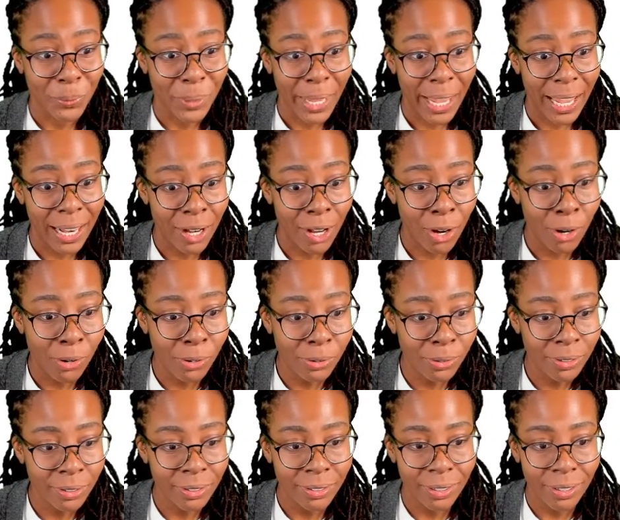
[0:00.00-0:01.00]
Hello?
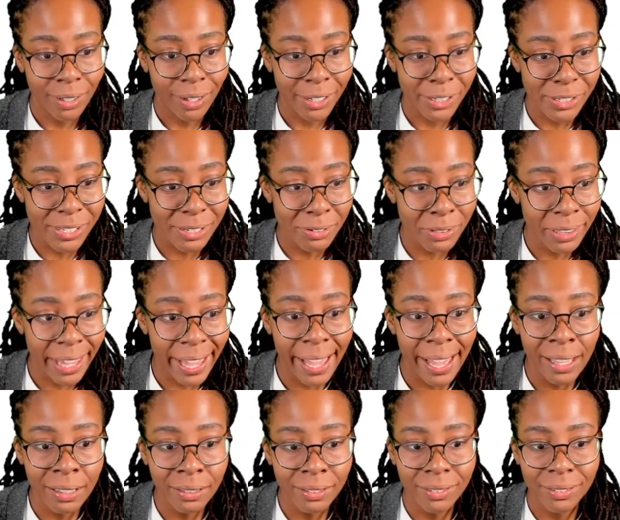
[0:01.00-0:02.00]
Are you still
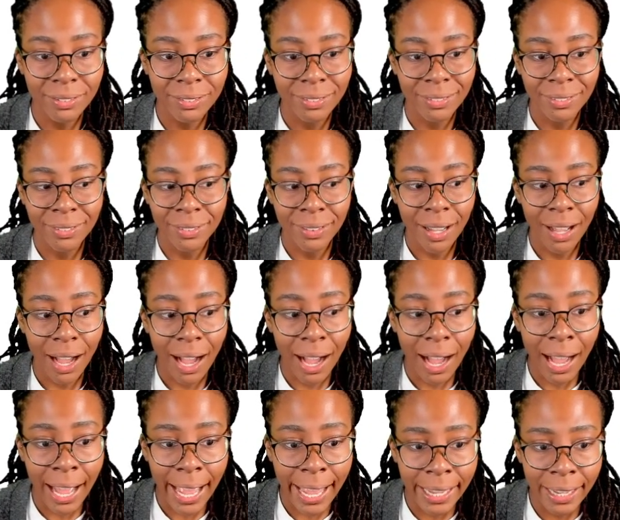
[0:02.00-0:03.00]
there?
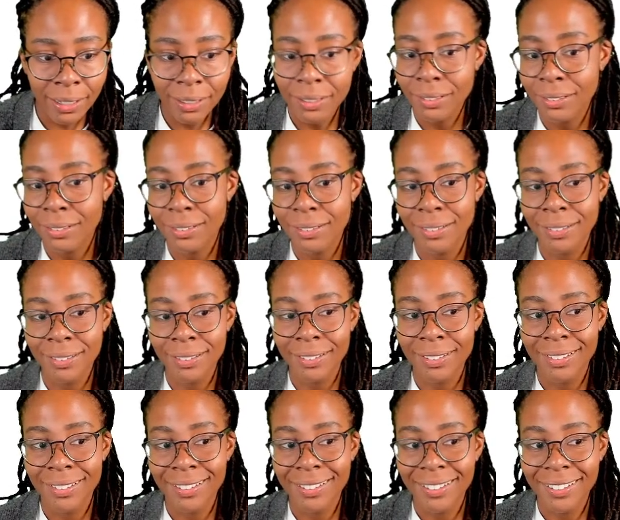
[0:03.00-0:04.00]
Hi.
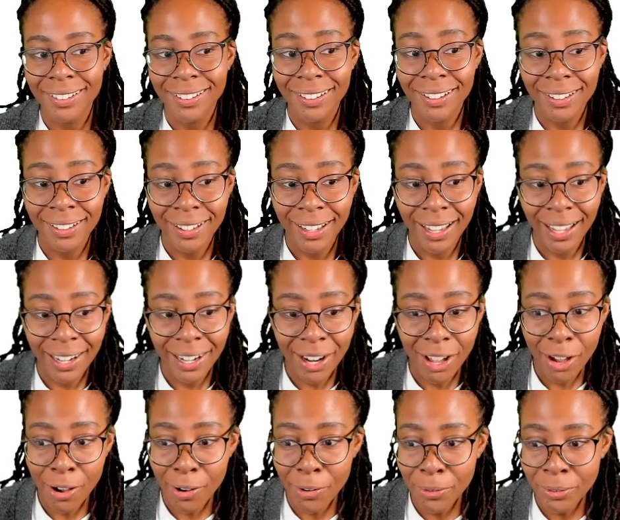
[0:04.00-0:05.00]

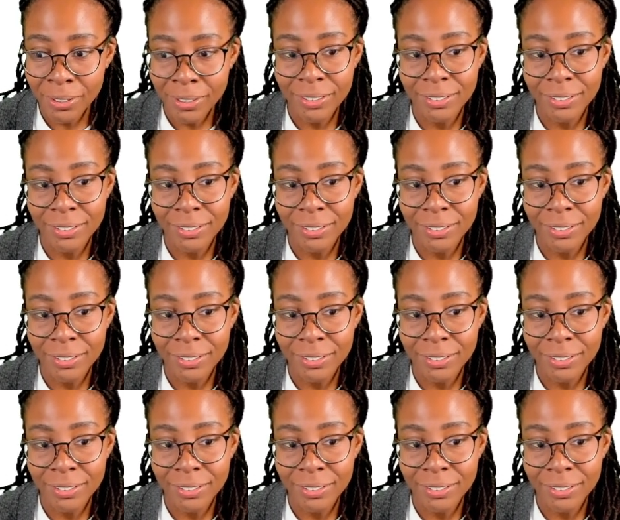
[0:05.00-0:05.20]
Hello?